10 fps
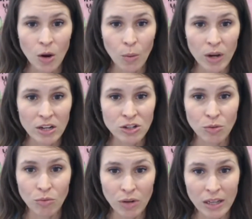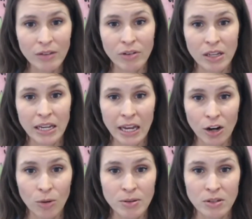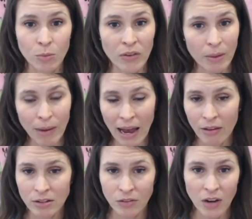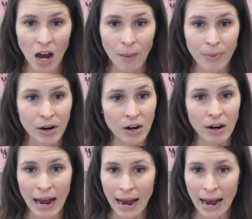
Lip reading: which really helps with the balance of copper,